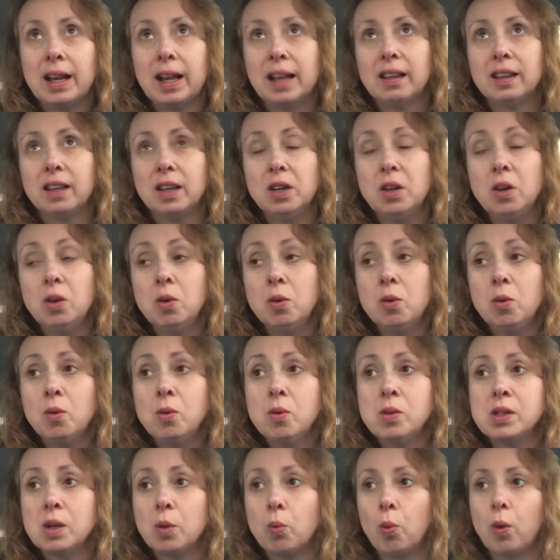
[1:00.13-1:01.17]
at the
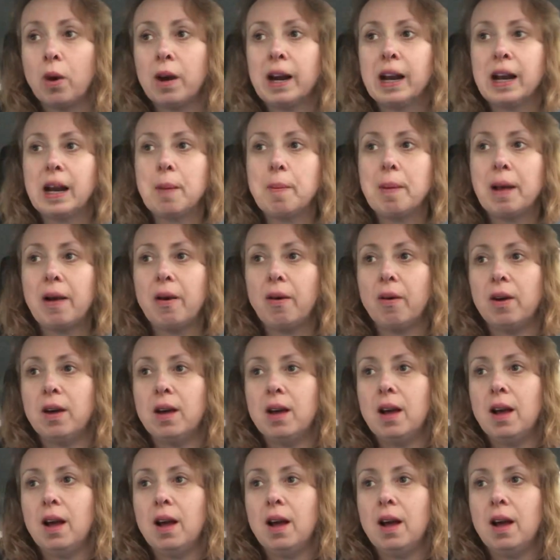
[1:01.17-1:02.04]
news and worrying about